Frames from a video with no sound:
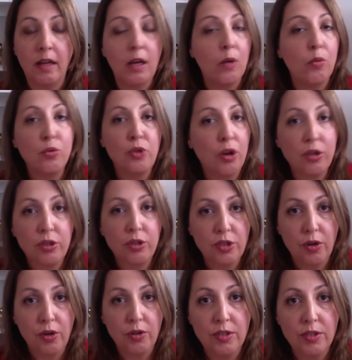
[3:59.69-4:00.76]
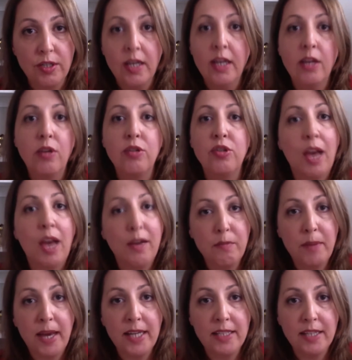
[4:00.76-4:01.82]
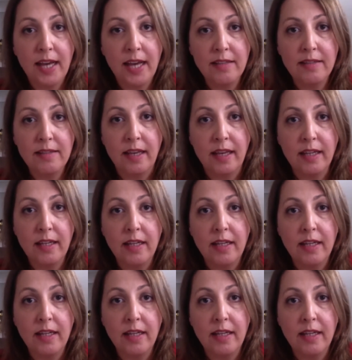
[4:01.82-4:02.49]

Well, no, you don't, because you haven't paid tax yet,